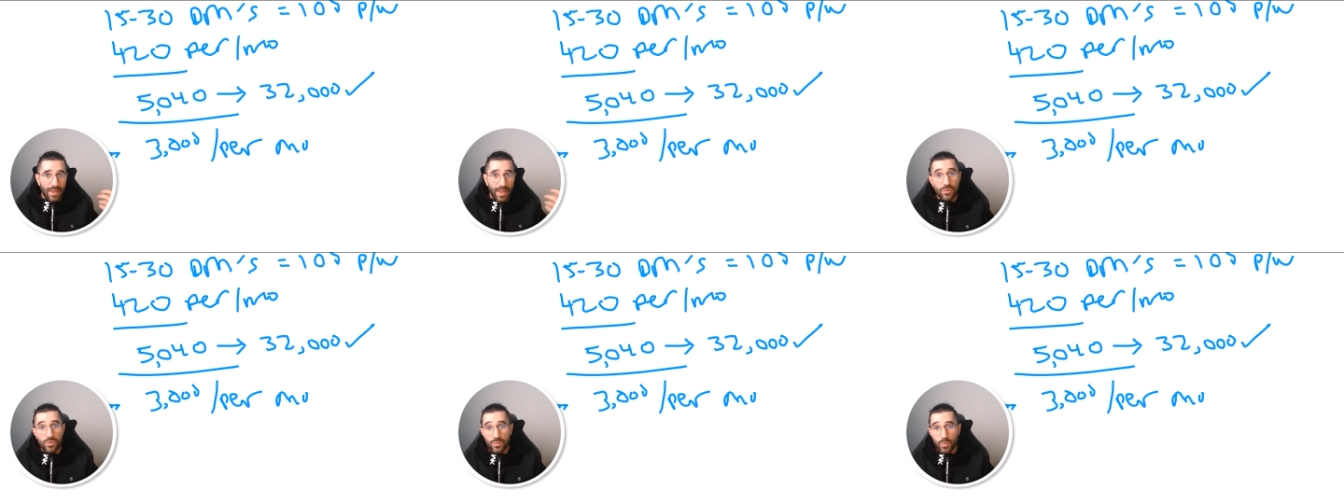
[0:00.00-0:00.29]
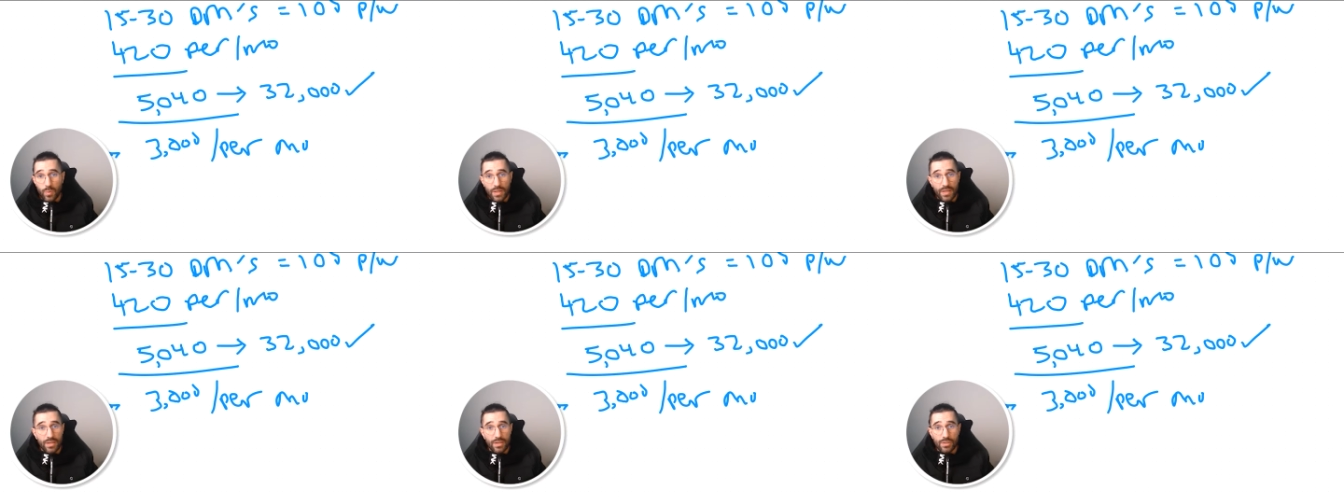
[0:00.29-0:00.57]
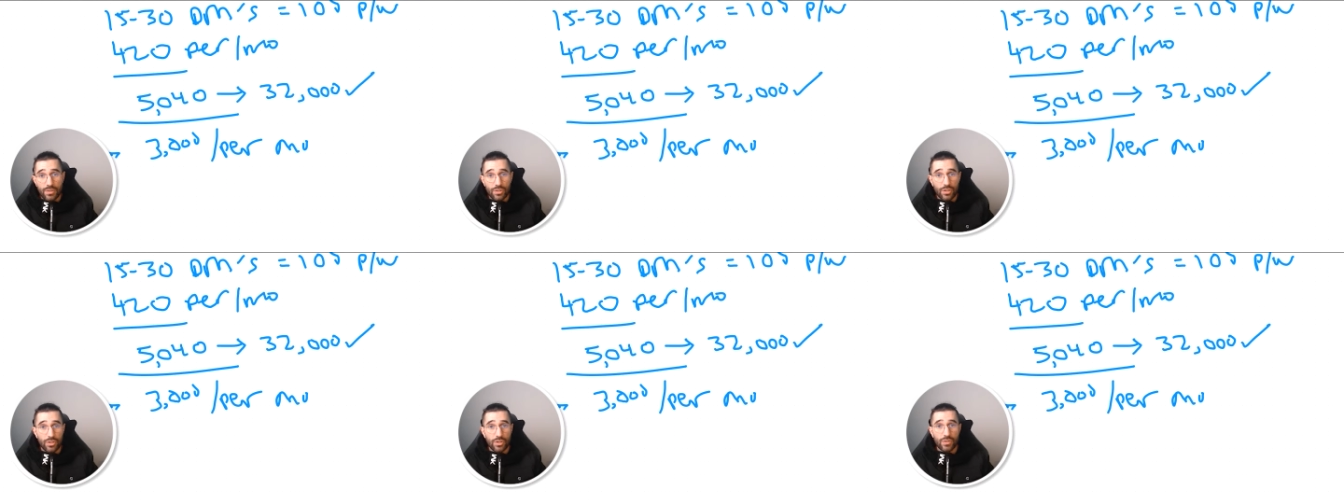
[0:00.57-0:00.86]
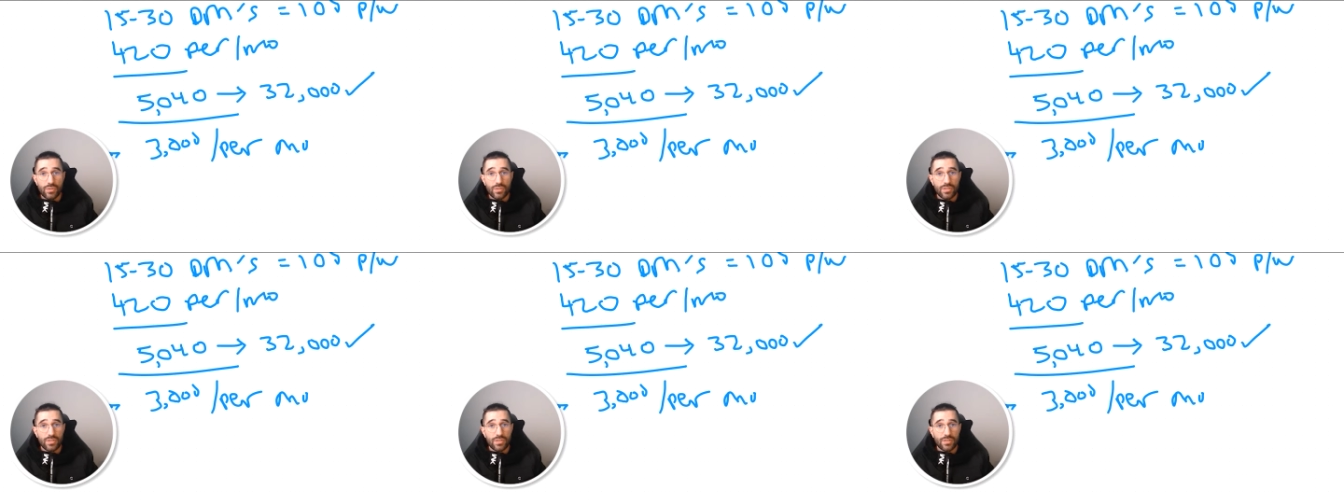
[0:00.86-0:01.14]
angles we
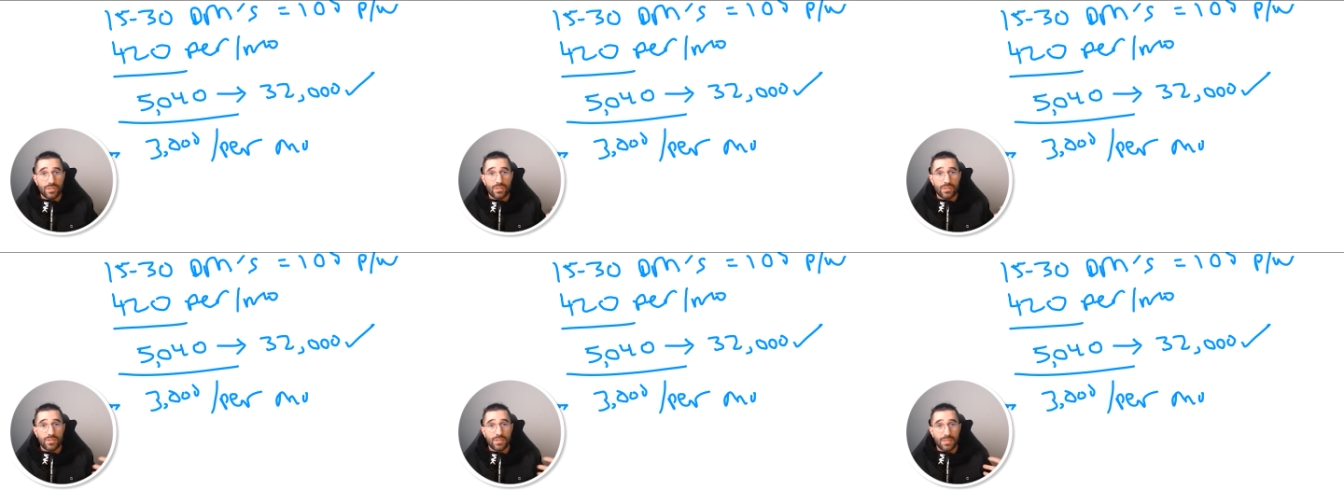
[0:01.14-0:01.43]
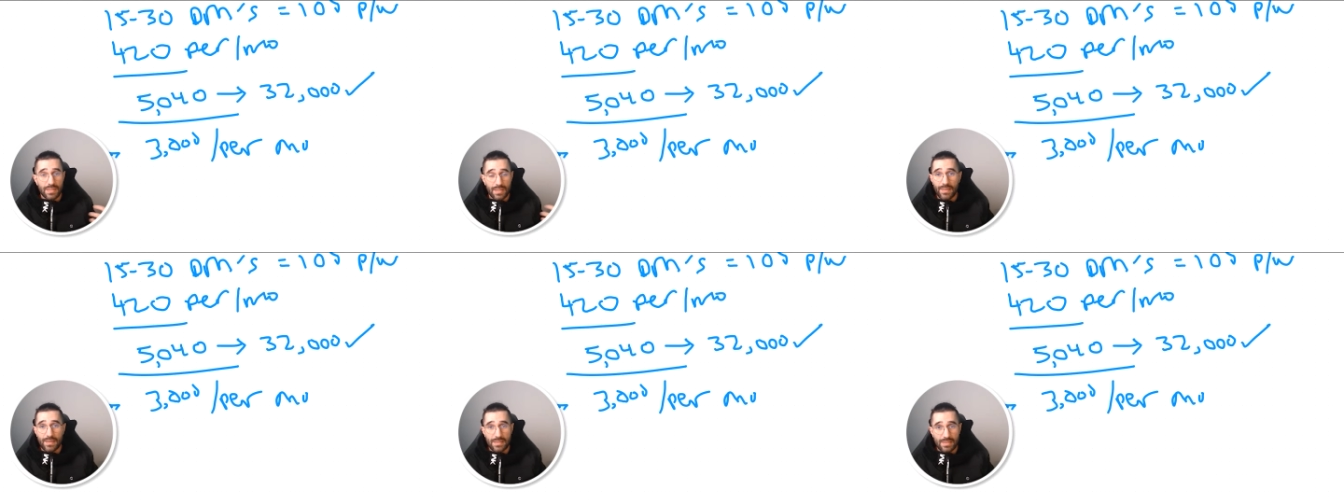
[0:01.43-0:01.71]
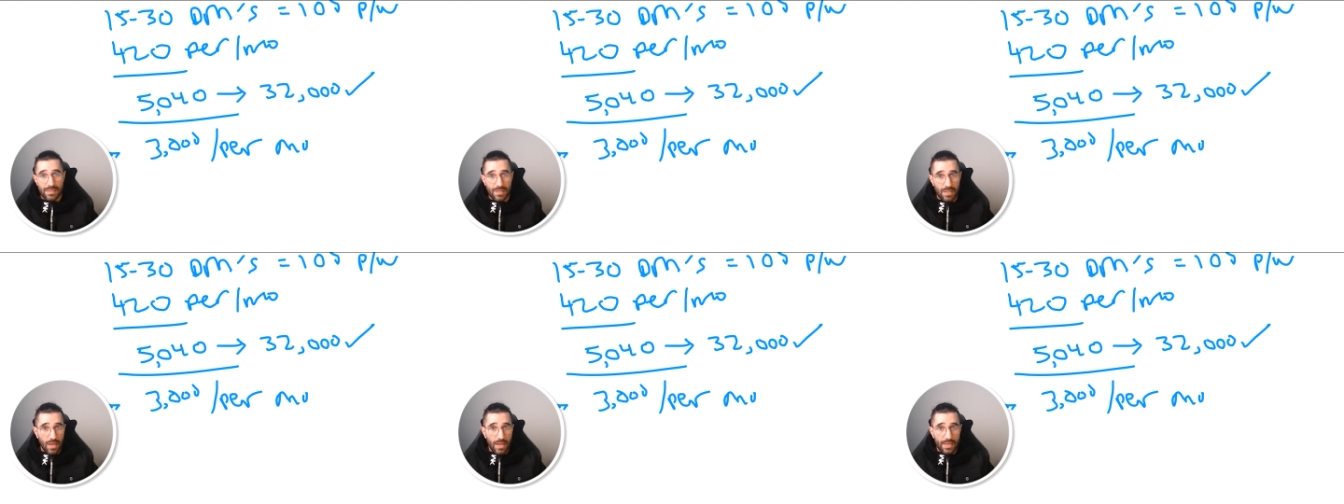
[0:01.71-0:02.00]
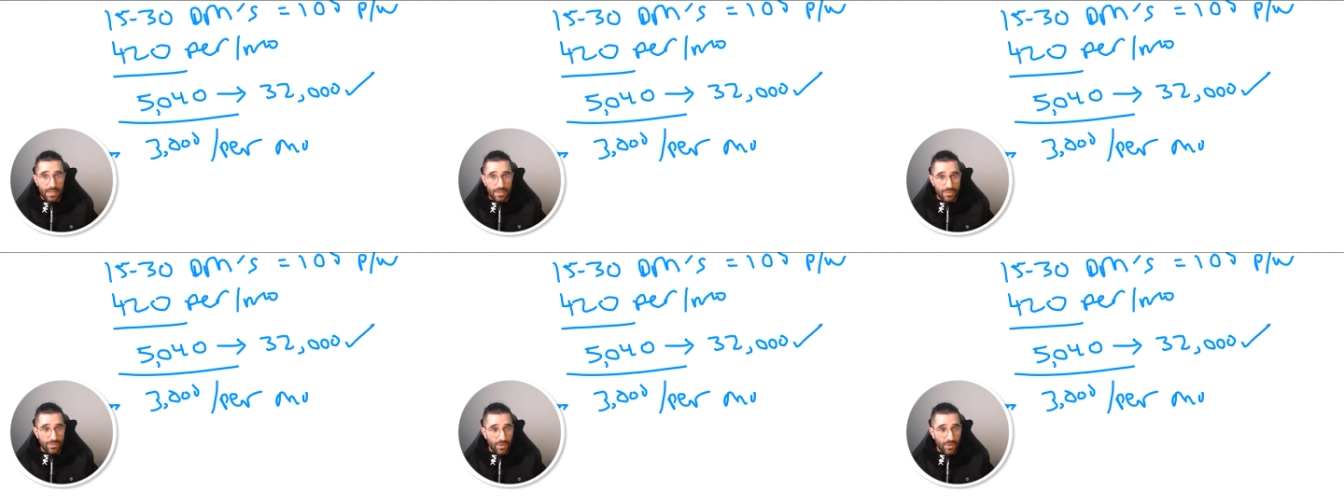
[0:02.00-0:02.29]
can use to get these
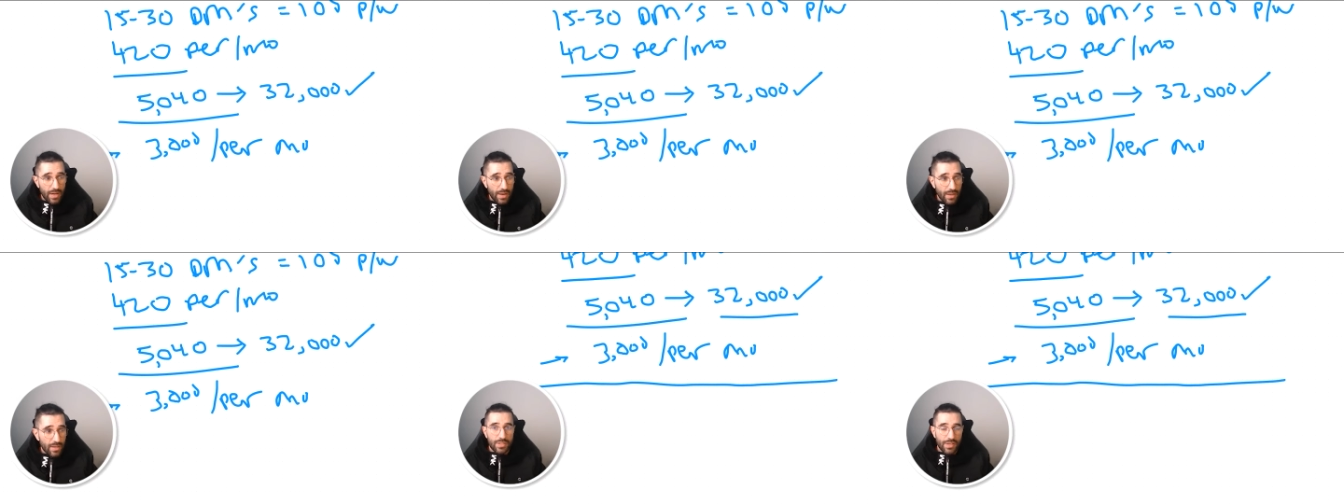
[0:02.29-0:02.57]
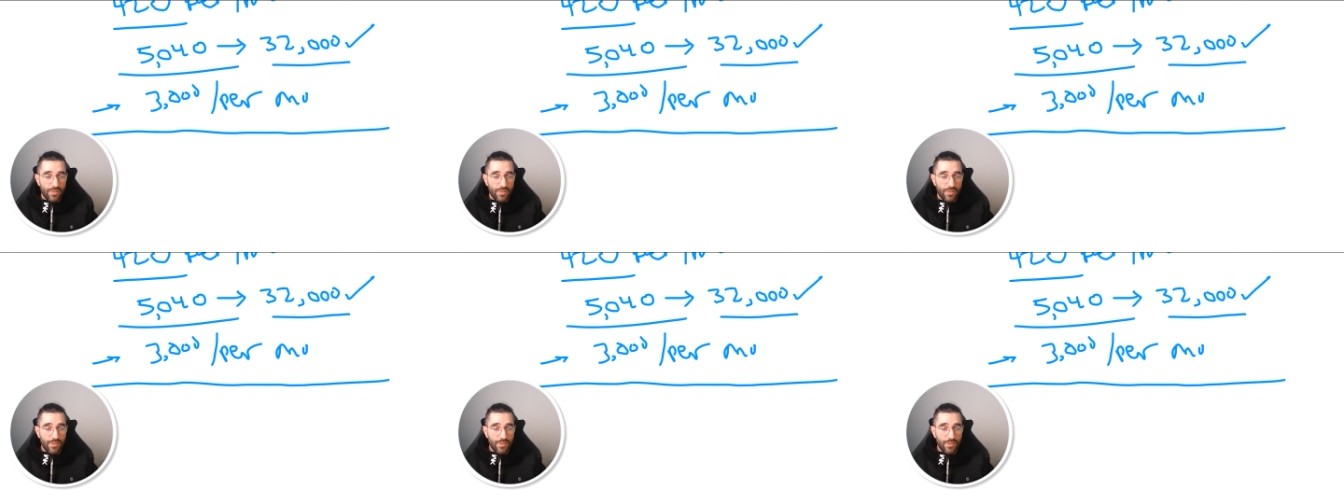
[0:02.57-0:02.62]
clients.